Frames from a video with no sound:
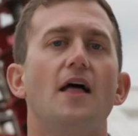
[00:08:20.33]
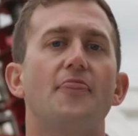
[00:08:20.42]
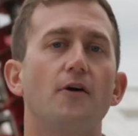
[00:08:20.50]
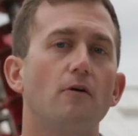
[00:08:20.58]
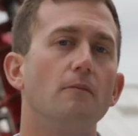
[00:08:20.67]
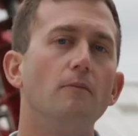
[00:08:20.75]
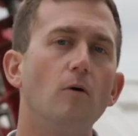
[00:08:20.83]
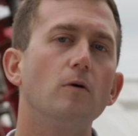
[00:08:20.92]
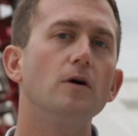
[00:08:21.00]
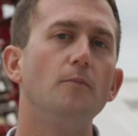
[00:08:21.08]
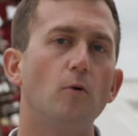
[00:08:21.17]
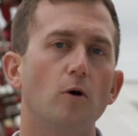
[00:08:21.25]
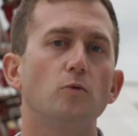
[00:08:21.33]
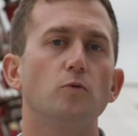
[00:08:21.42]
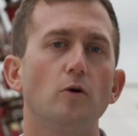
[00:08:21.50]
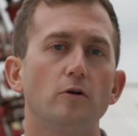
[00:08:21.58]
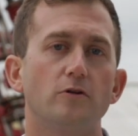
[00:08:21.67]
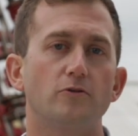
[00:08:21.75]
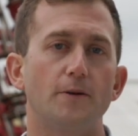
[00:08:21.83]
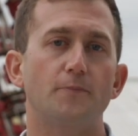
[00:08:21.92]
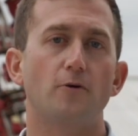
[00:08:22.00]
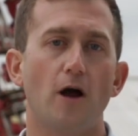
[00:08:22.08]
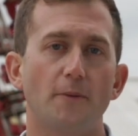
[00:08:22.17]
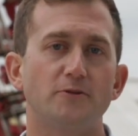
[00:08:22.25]
There are more and more roller
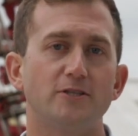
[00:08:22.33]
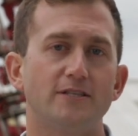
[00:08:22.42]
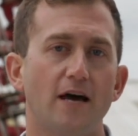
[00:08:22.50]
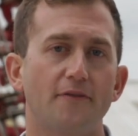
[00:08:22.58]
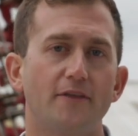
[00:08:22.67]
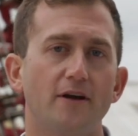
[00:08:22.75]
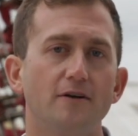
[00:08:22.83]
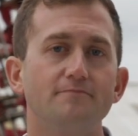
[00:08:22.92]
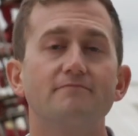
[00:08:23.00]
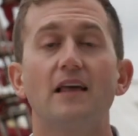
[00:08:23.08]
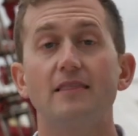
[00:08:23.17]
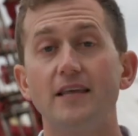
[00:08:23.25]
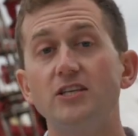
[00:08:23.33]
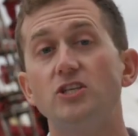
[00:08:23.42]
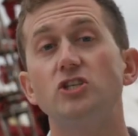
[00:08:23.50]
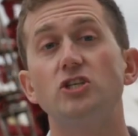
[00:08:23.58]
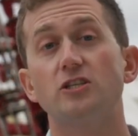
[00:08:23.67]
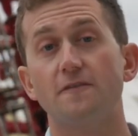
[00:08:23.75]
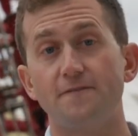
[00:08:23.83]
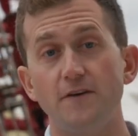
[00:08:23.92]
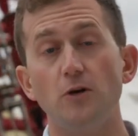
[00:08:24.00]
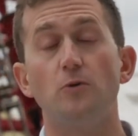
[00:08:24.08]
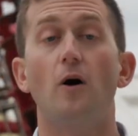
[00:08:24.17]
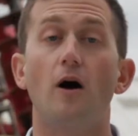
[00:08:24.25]
crimper options out there. Links to just a
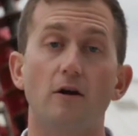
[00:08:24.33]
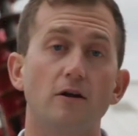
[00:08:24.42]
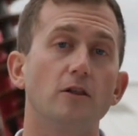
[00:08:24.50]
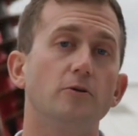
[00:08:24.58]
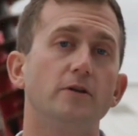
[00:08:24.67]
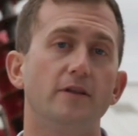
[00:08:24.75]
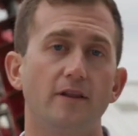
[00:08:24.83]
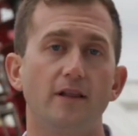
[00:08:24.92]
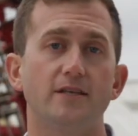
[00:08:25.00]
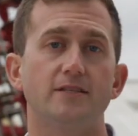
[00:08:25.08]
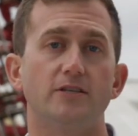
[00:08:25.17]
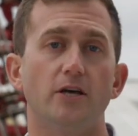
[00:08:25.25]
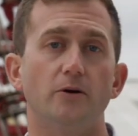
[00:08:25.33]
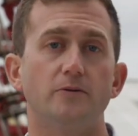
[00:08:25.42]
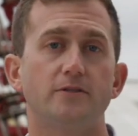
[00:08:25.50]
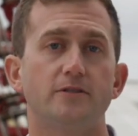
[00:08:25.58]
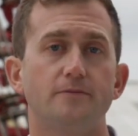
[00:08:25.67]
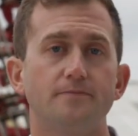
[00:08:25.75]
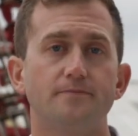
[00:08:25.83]
few are included in the lesson notes.